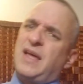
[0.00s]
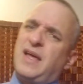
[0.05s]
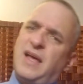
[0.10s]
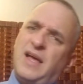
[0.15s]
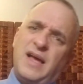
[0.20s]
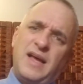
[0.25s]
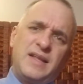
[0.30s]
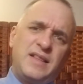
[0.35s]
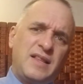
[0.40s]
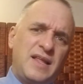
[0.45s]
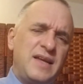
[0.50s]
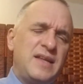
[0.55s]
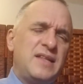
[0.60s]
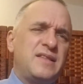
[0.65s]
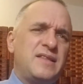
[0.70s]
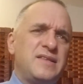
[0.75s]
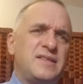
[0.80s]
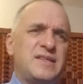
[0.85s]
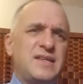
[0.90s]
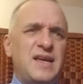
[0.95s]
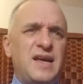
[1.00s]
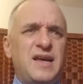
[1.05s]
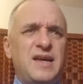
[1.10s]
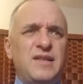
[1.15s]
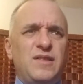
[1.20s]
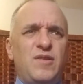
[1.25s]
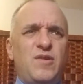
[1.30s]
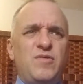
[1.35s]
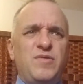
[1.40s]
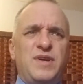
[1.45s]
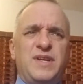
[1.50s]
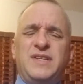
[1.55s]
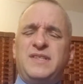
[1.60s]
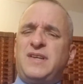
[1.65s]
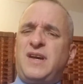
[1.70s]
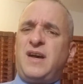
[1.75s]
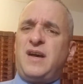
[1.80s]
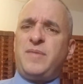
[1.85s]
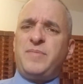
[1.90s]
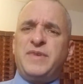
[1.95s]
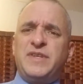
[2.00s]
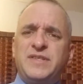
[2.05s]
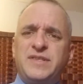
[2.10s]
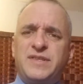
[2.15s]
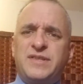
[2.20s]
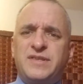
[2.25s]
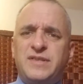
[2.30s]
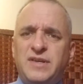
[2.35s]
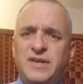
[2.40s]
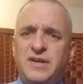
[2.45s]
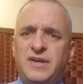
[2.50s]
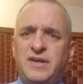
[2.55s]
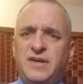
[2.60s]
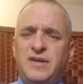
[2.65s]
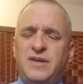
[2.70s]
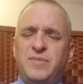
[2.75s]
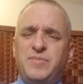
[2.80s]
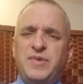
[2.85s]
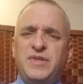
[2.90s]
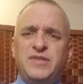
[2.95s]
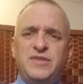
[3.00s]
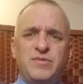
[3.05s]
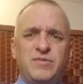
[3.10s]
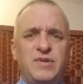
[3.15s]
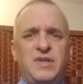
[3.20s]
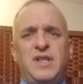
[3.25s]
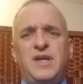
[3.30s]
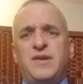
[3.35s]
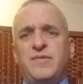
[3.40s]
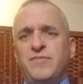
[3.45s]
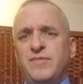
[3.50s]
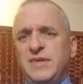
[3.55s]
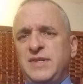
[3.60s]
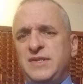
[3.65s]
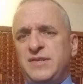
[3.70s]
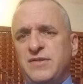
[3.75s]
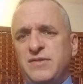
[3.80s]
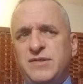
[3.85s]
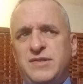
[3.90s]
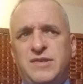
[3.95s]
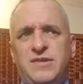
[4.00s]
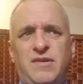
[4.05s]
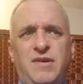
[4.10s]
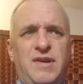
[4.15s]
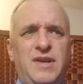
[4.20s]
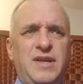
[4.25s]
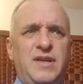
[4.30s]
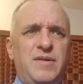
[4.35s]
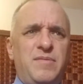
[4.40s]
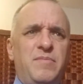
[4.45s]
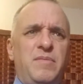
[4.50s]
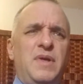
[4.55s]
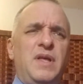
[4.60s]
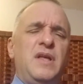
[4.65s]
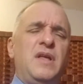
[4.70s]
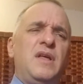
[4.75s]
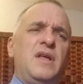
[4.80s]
I like this guy, Logan Thomas. I've been doing a lot of research on him.